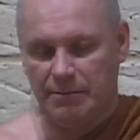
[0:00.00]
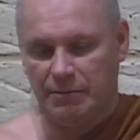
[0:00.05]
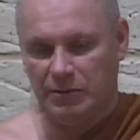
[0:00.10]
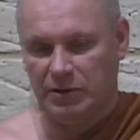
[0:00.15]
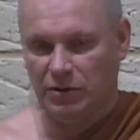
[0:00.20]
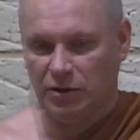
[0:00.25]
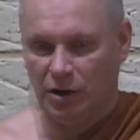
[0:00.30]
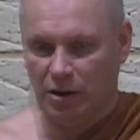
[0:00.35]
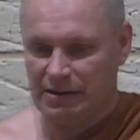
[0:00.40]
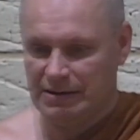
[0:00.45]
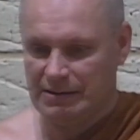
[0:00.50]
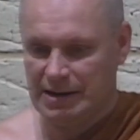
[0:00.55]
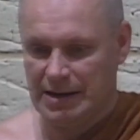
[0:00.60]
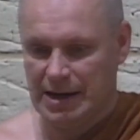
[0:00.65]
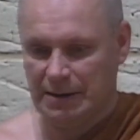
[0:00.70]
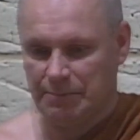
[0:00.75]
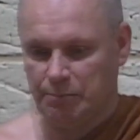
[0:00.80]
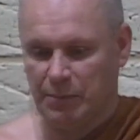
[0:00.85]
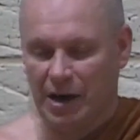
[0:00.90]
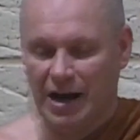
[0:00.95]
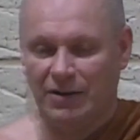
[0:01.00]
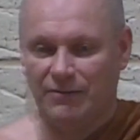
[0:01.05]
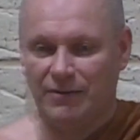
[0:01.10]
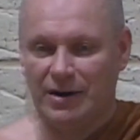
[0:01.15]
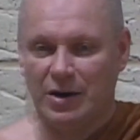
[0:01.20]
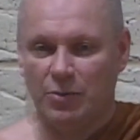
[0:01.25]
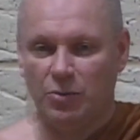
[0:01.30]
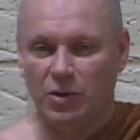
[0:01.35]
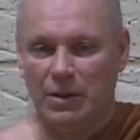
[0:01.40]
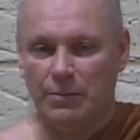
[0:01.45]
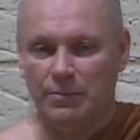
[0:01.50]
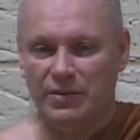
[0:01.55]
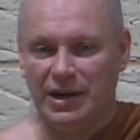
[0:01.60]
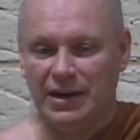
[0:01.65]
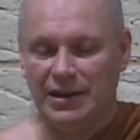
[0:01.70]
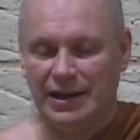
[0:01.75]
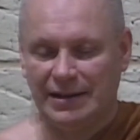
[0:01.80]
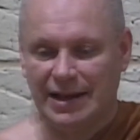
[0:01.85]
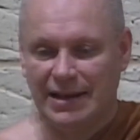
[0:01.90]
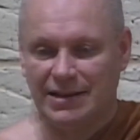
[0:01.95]
It might very well be
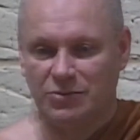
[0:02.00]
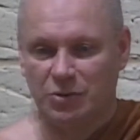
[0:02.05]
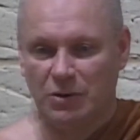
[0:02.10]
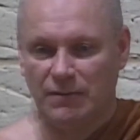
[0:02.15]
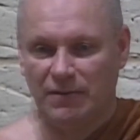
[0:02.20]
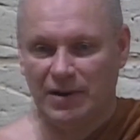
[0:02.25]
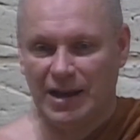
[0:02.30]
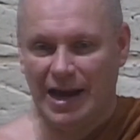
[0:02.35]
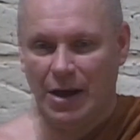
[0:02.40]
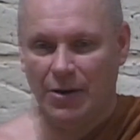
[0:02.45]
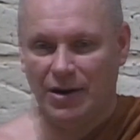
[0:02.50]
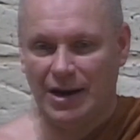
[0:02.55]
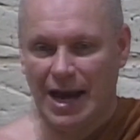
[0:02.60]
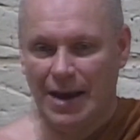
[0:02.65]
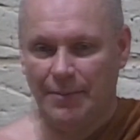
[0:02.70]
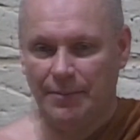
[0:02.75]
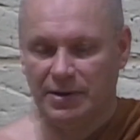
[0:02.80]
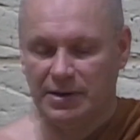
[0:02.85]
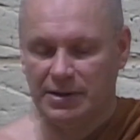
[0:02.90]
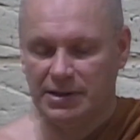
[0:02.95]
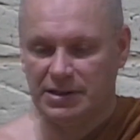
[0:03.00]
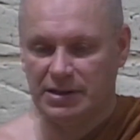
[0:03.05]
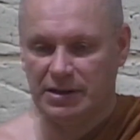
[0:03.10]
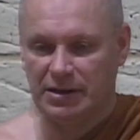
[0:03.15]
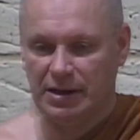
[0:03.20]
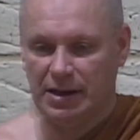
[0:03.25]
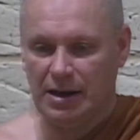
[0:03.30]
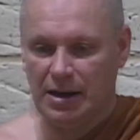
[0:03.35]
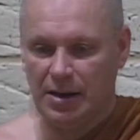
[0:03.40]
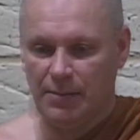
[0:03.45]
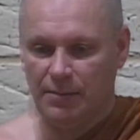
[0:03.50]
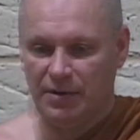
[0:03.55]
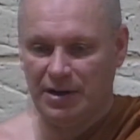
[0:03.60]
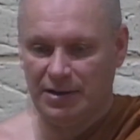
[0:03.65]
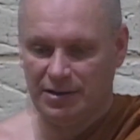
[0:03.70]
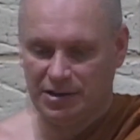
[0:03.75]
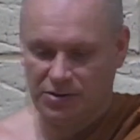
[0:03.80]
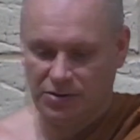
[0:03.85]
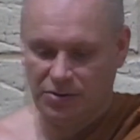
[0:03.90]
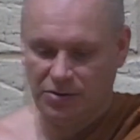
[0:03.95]
that that's roughly how it happens, but in
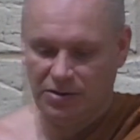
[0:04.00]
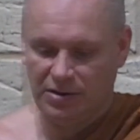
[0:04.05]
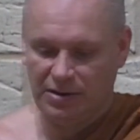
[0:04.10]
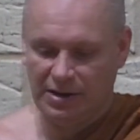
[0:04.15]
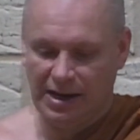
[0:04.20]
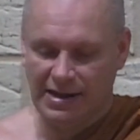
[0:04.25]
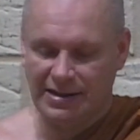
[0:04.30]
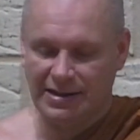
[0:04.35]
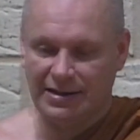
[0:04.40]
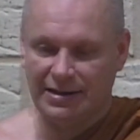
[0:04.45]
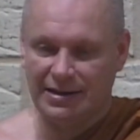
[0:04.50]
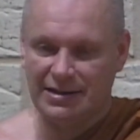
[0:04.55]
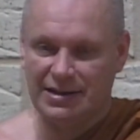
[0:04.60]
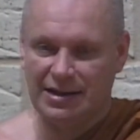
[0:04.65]
the suttas, it is